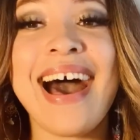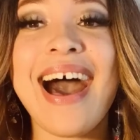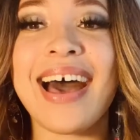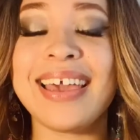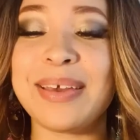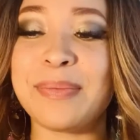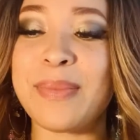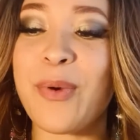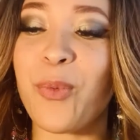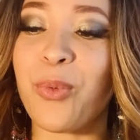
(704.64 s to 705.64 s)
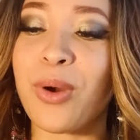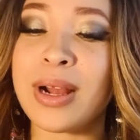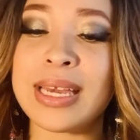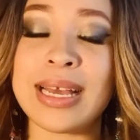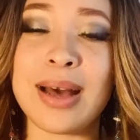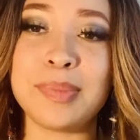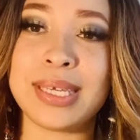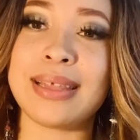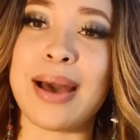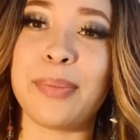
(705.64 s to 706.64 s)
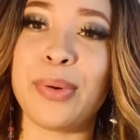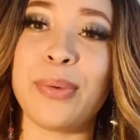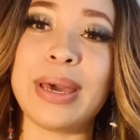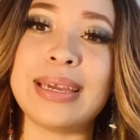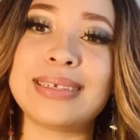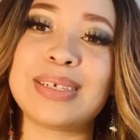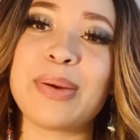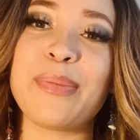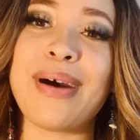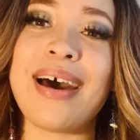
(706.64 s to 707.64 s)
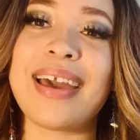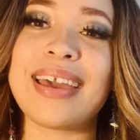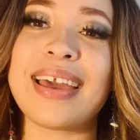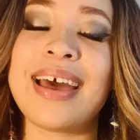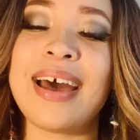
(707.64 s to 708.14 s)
I am working up to that point by